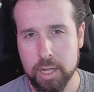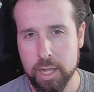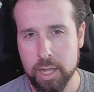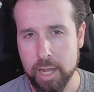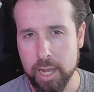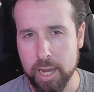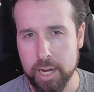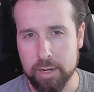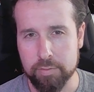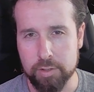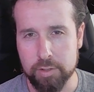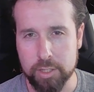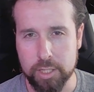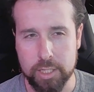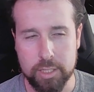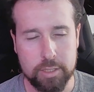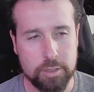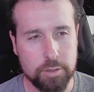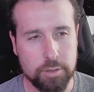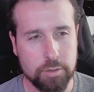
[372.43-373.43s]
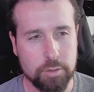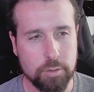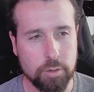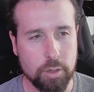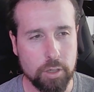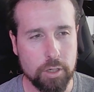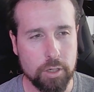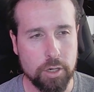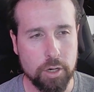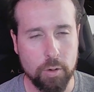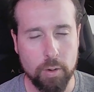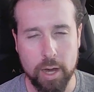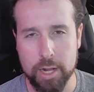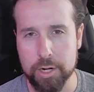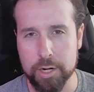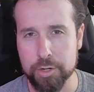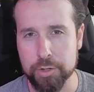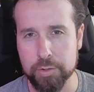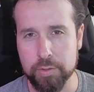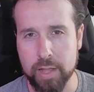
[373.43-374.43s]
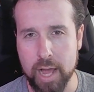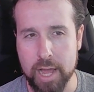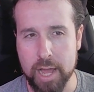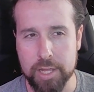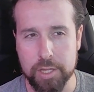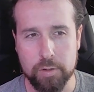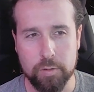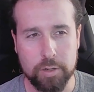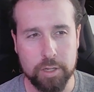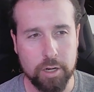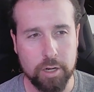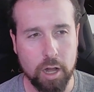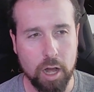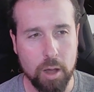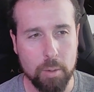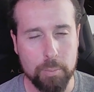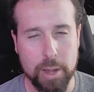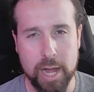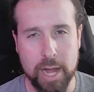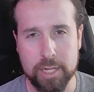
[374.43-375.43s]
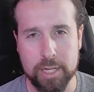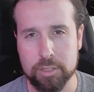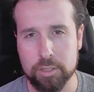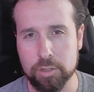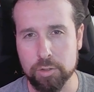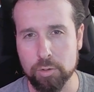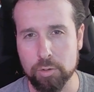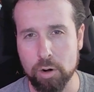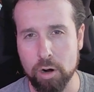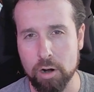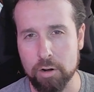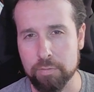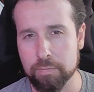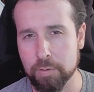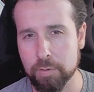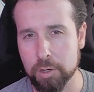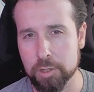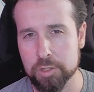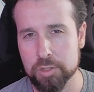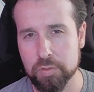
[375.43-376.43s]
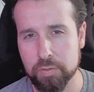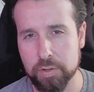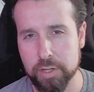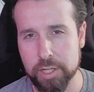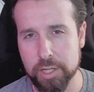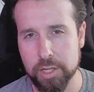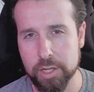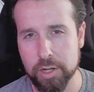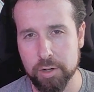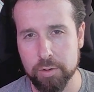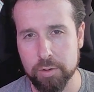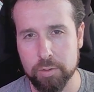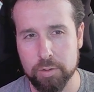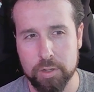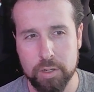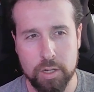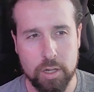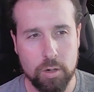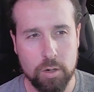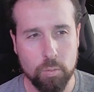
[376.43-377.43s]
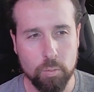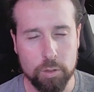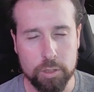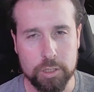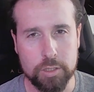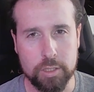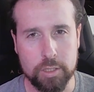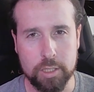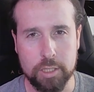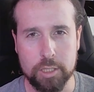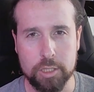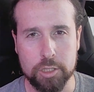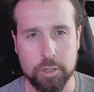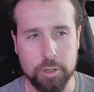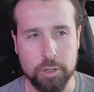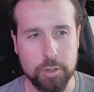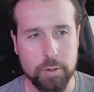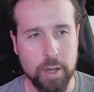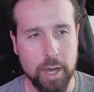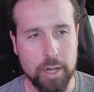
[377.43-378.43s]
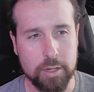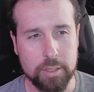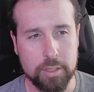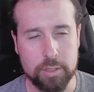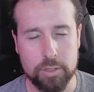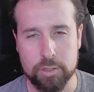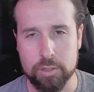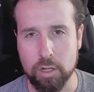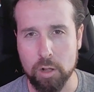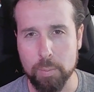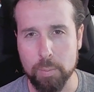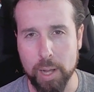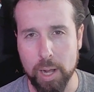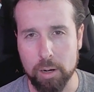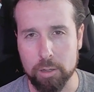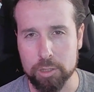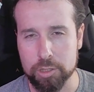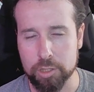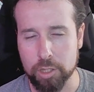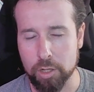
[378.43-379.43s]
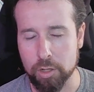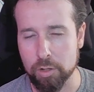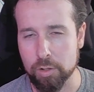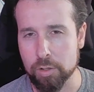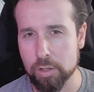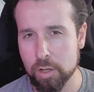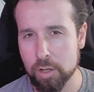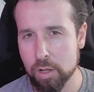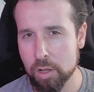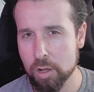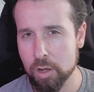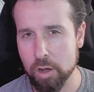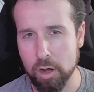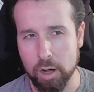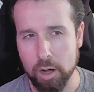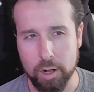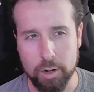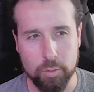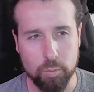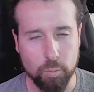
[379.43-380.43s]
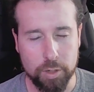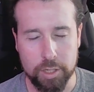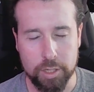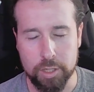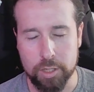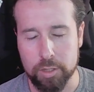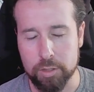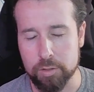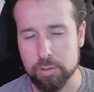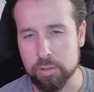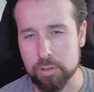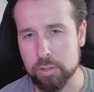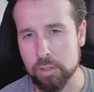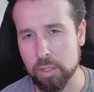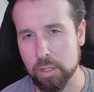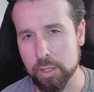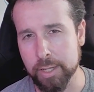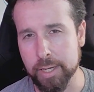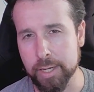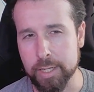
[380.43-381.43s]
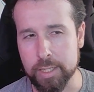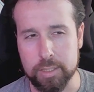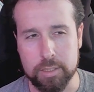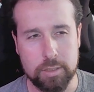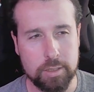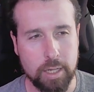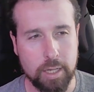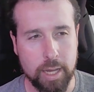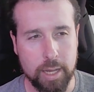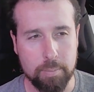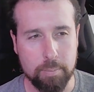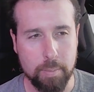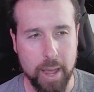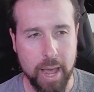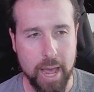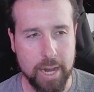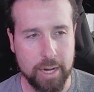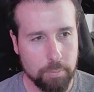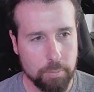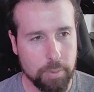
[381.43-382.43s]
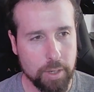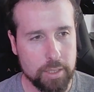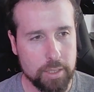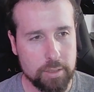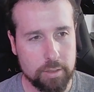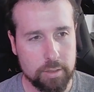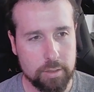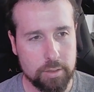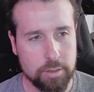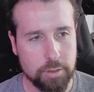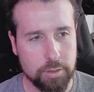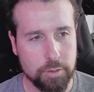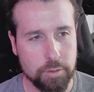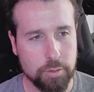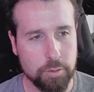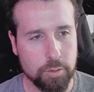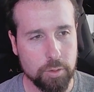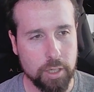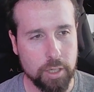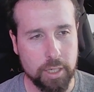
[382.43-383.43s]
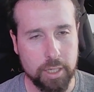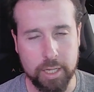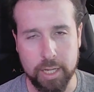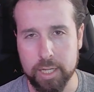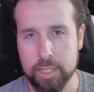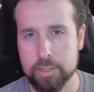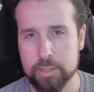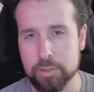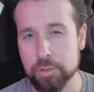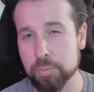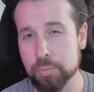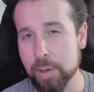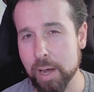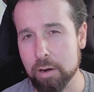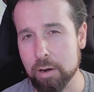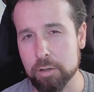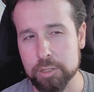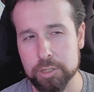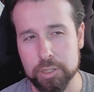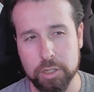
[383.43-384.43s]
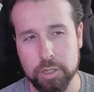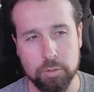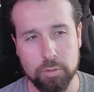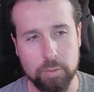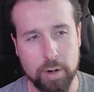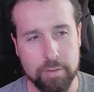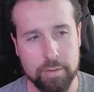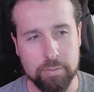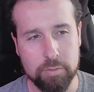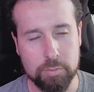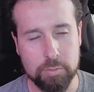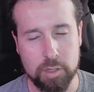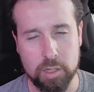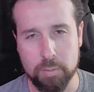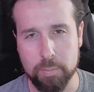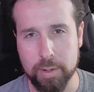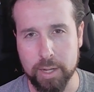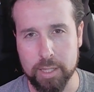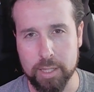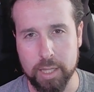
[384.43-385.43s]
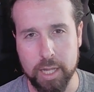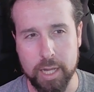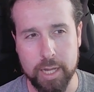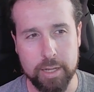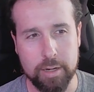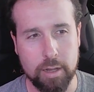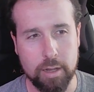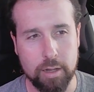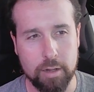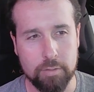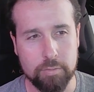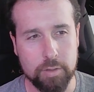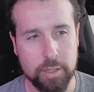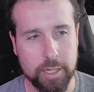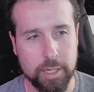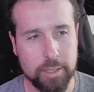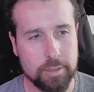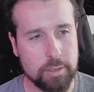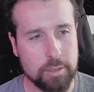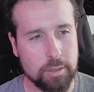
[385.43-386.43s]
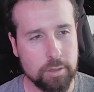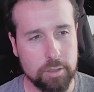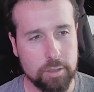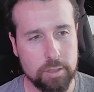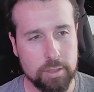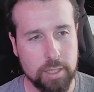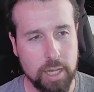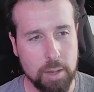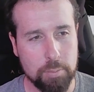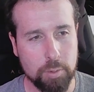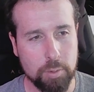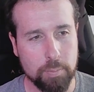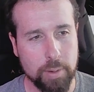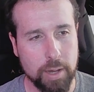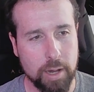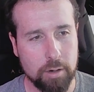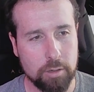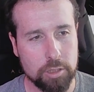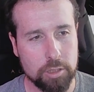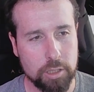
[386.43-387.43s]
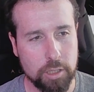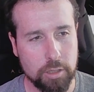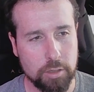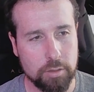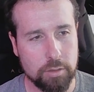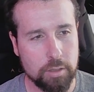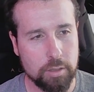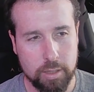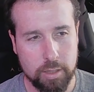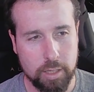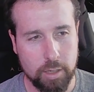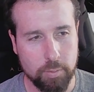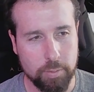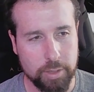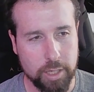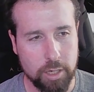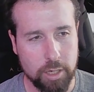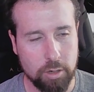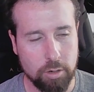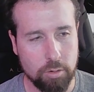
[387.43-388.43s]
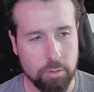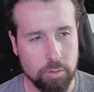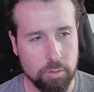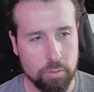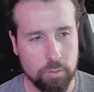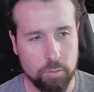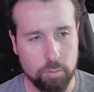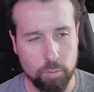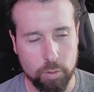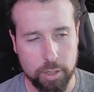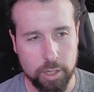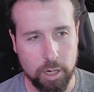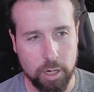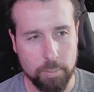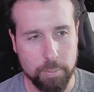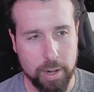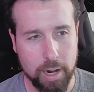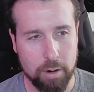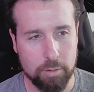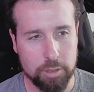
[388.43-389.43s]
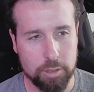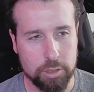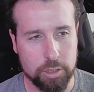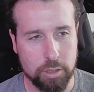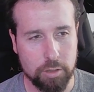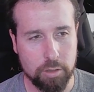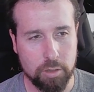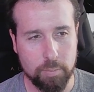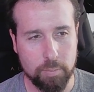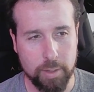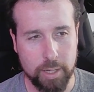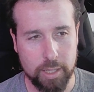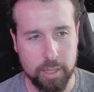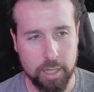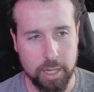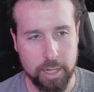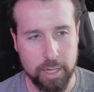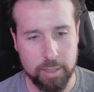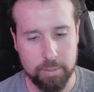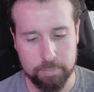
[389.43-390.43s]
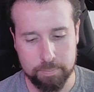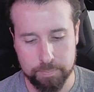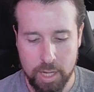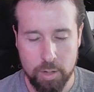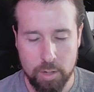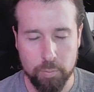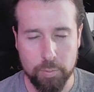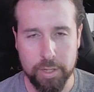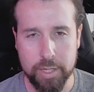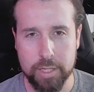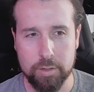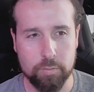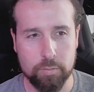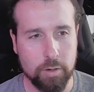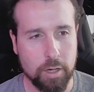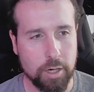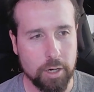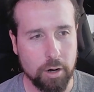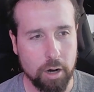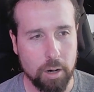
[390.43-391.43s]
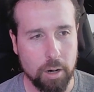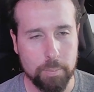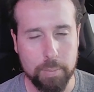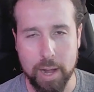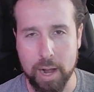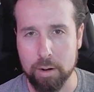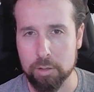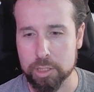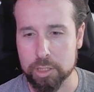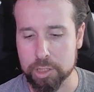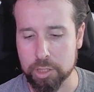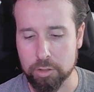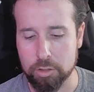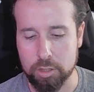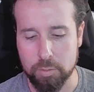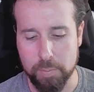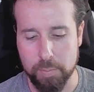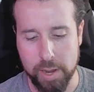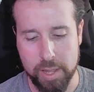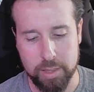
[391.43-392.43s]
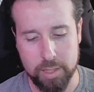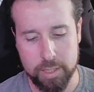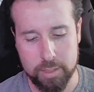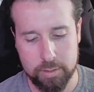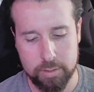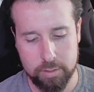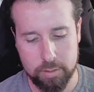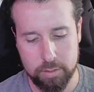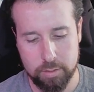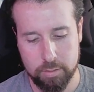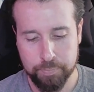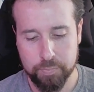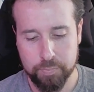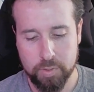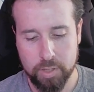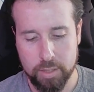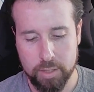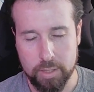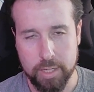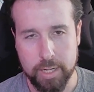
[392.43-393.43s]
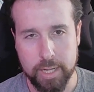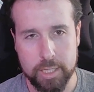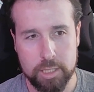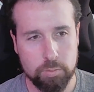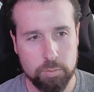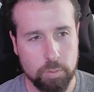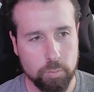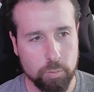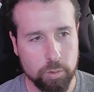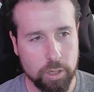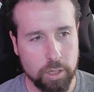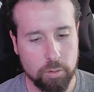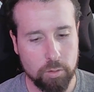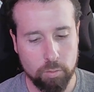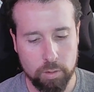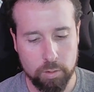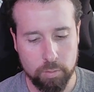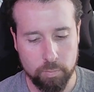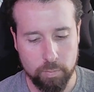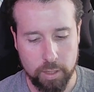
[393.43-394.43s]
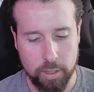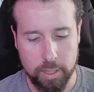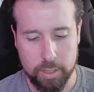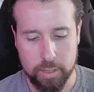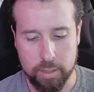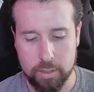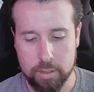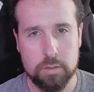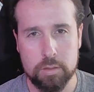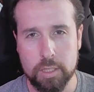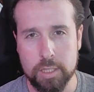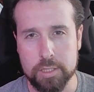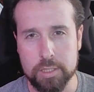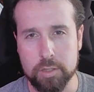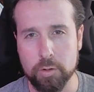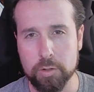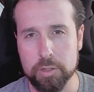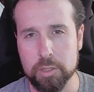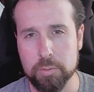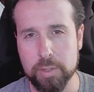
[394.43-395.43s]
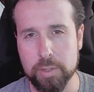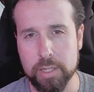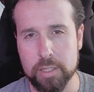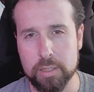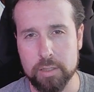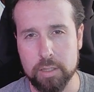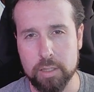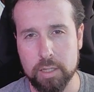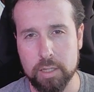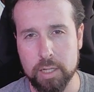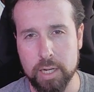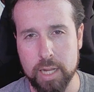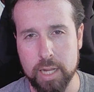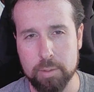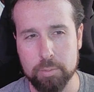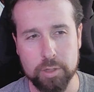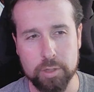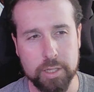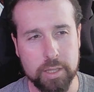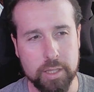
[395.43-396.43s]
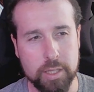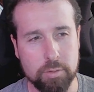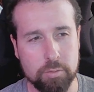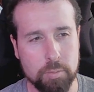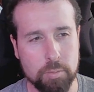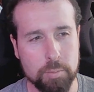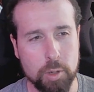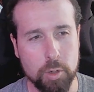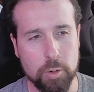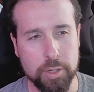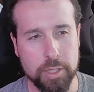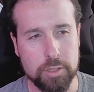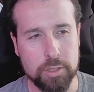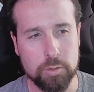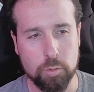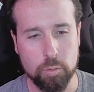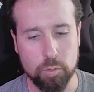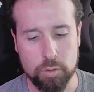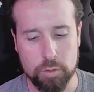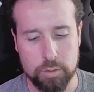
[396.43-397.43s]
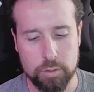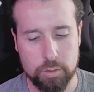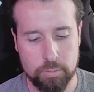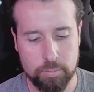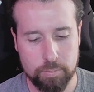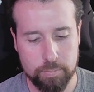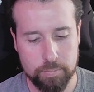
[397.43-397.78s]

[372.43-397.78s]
And if you need to know how to do that, you can hop back to our first video, which is going to show you how to install PowerShell on Windows, Linux, and Mac. But to get to PowerShell right from the command line of Linux, you just type in PowerShell. There we go. We're in our PowerShell command line, and we can run our PowerShell commandlets. And the next one we're going to want to run is going to be enabling the remoting tools.